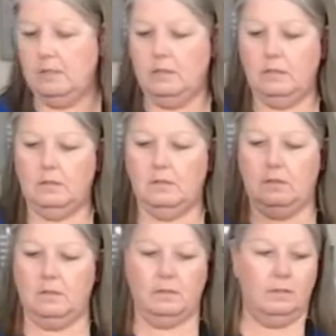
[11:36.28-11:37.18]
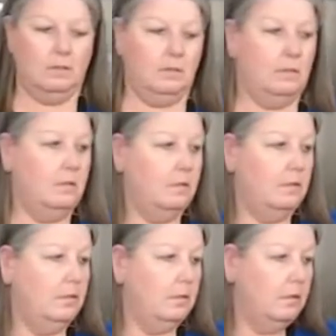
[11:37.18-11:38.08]

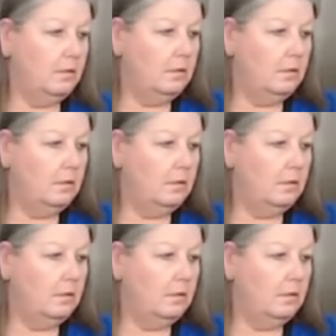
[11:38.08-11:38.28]
(no one is talking)